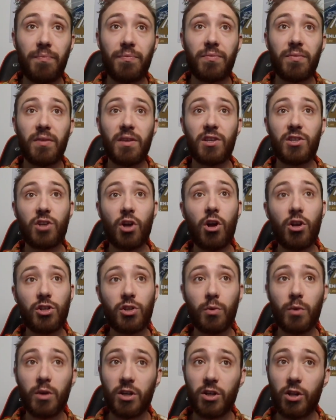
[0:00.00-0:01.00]
This
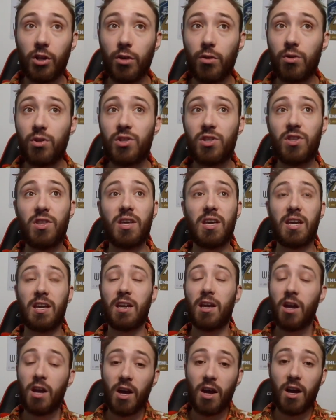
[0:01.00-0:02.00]
also includes the
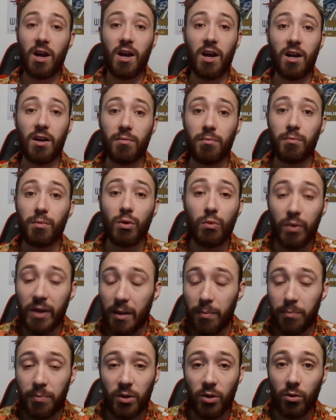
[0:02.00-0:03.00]

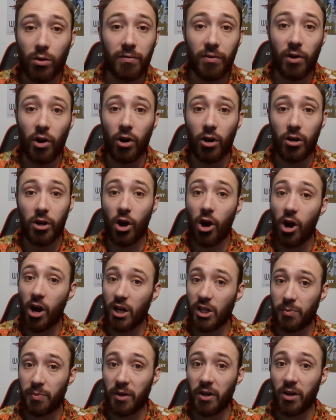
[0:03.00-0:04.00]
Maria Pure of Heart
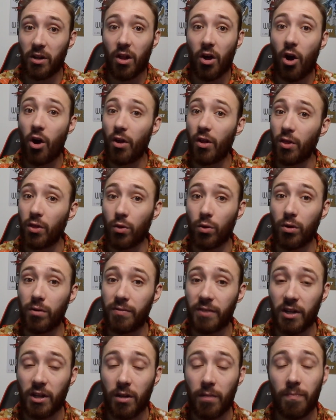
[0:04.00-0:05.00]
Hospital on
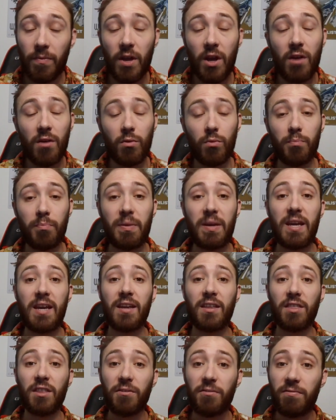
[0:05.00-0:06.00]
Lorville
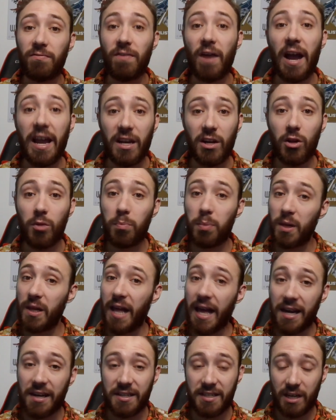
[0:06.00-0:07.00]
being the final
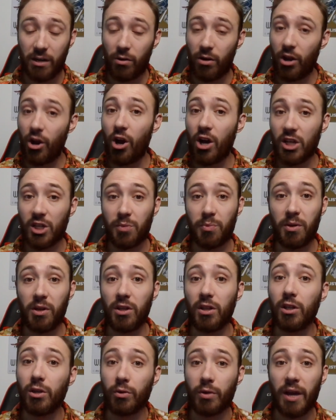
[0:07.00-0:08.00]
planetary
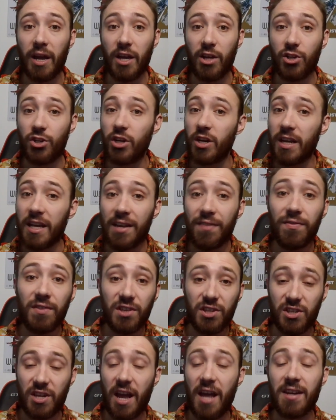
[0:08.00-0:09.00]
hospital location in the
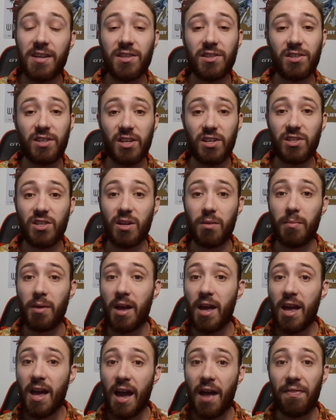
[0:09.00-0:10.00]
Stanton system,
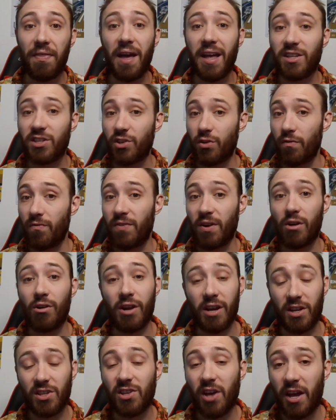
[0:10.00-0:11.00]
and that's very
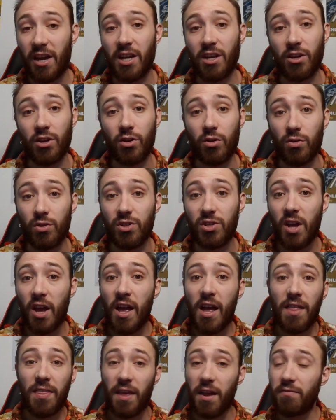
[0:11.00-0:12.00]
exciting news.
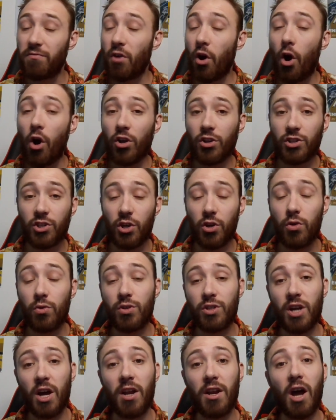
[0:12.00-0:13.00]
They've also
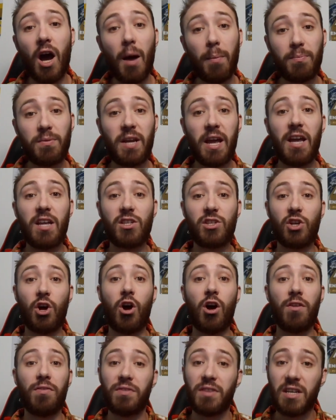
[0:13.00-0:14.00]
done updates
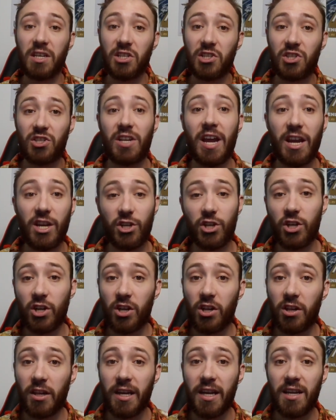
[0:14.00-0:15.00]
on the station
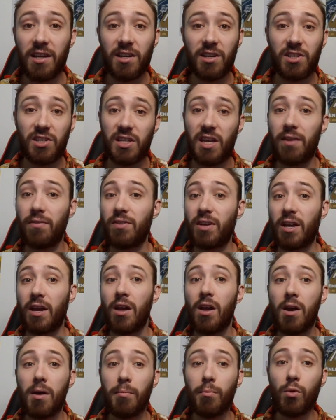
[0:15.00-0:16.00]
clinics, giving
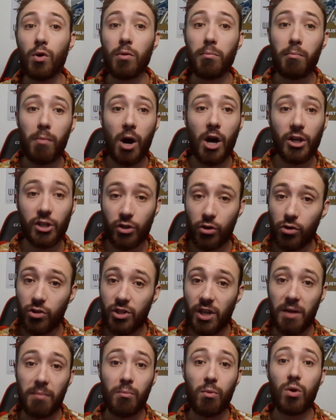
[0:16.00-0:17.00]
more
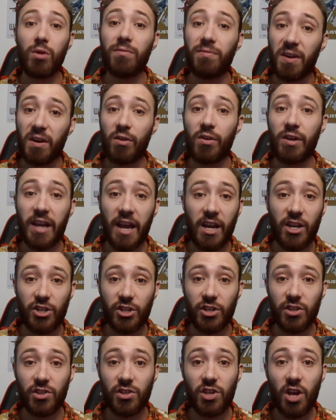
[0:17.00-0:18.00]
modules and more
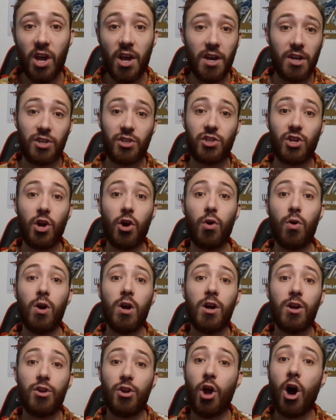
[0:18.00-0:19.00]
variations, so
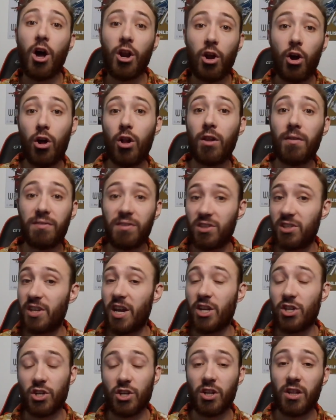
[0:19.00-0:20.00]
not all of the
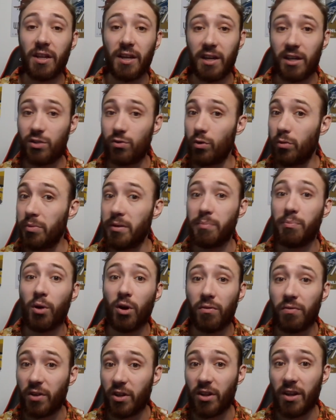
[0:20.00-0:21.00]
station clinics will be
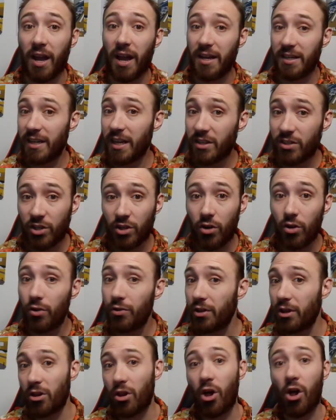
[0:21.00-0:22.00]
perfectly identical.
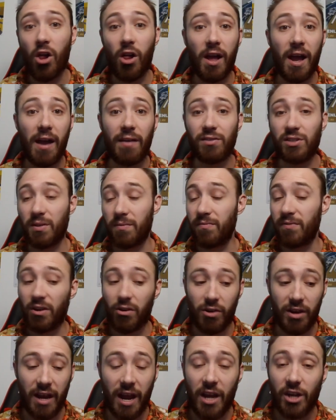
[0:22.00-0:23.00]
They'll all have some
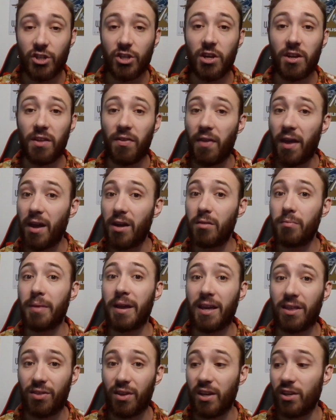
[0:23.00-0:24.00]
variation, and that'll
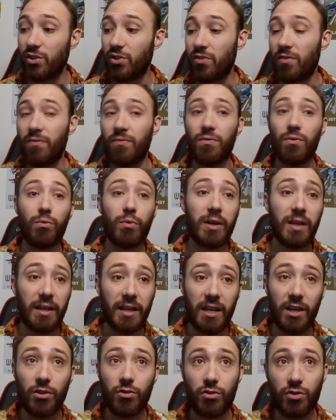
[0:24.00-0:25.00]
make things really
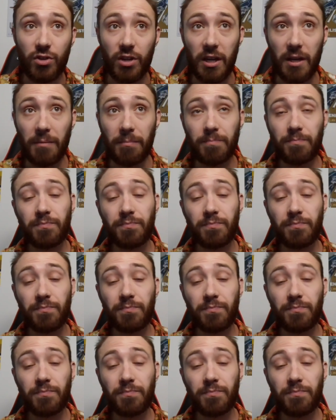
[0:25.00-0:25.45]
interesting.